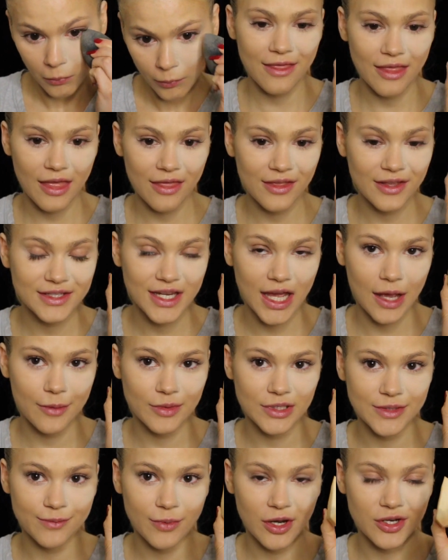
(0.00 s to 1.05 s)
And then the
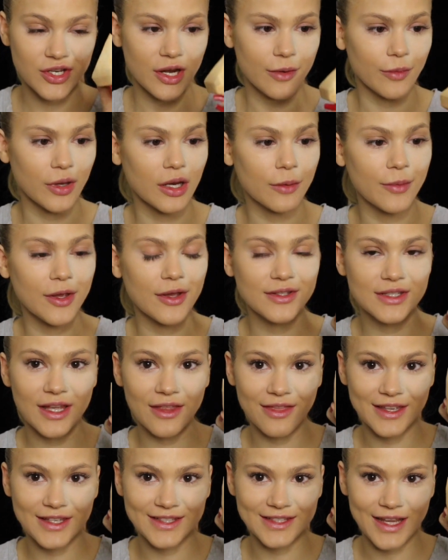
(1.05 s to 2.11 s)
diamond sponge, and I'm gonna be
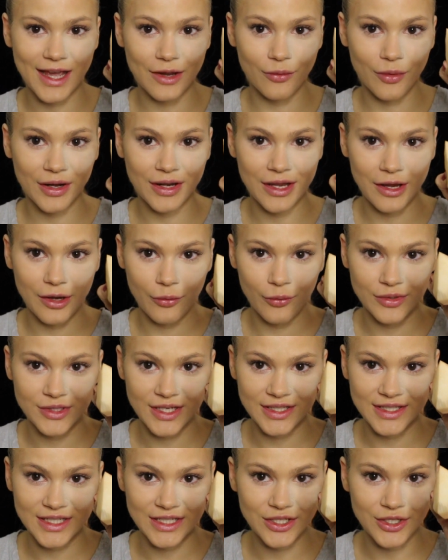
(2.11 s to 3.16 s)
using this side right here, which
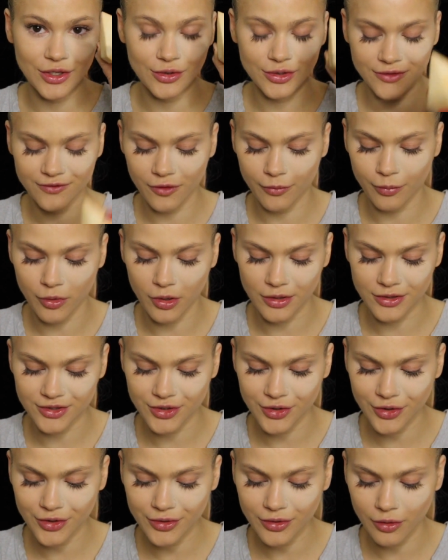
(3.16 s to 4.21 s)
I didn't use for
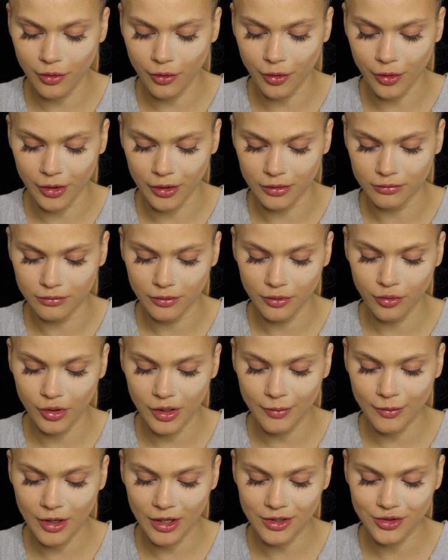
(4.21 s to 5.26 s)
bronzer or
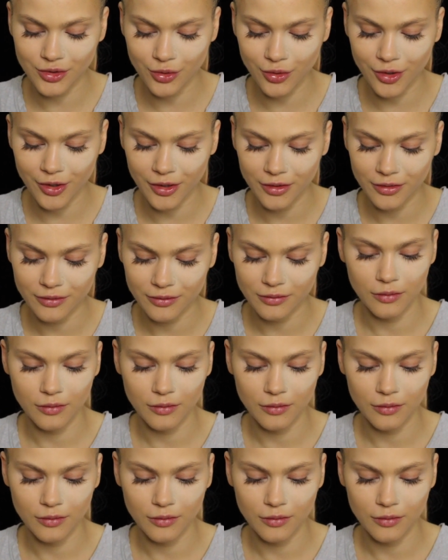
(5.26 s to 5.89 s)
cream contour.